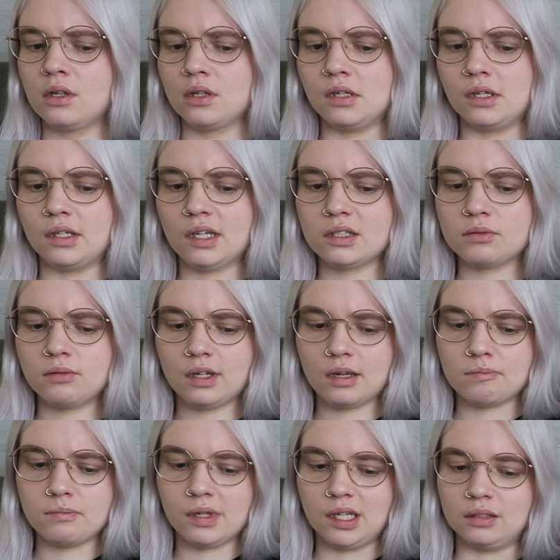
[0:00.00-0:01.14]
Yeah, that's what I
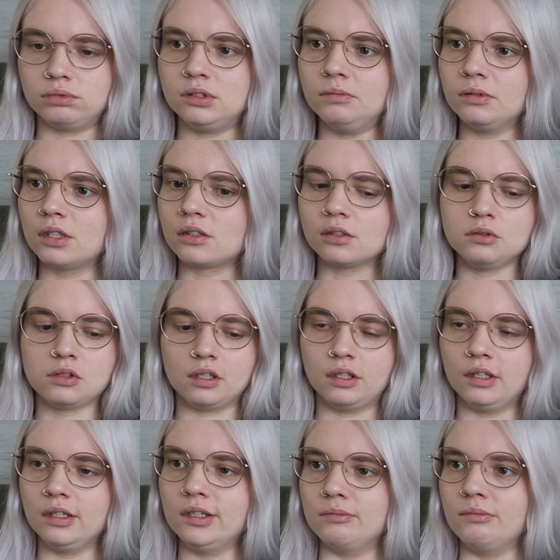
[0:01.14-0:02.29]
meant. People are
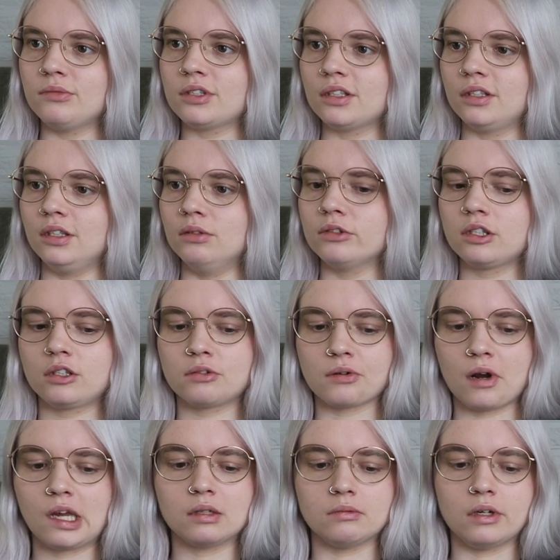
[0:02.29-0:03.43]
losing limbs, and he was
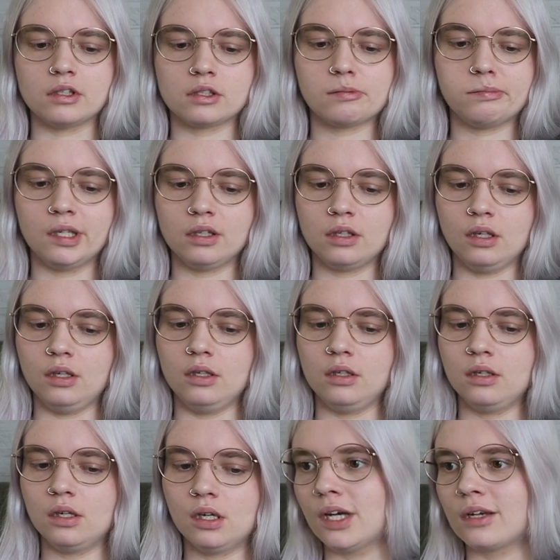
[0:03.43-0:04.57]
crying about his pinky.
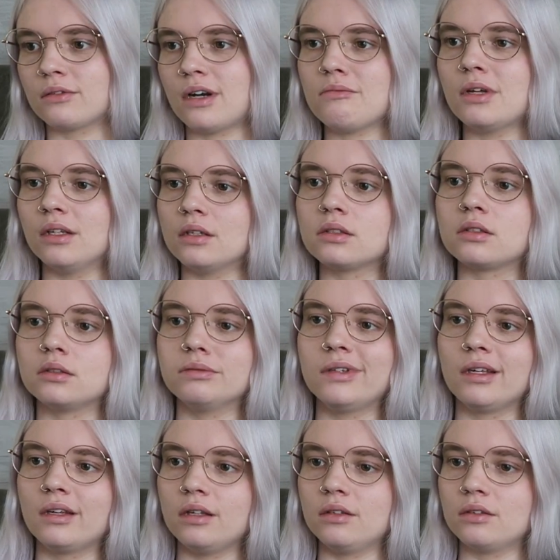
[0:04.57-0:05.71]
My grandma lost her
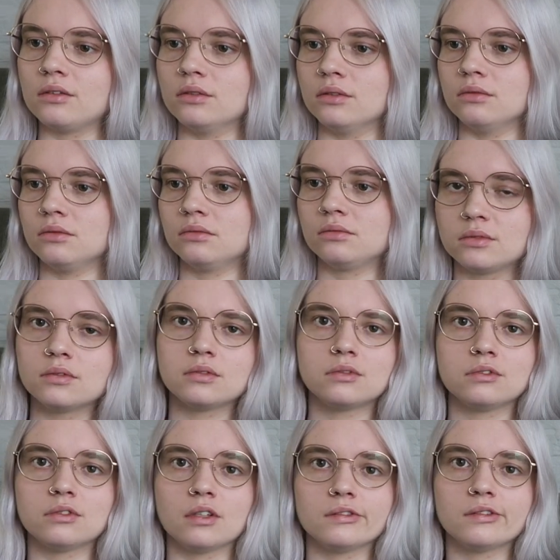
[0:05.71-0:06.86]
pinky too.
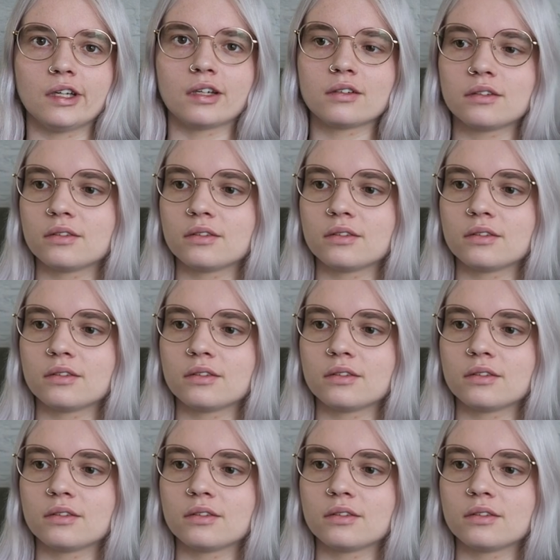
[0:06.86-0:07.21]
Fun fact.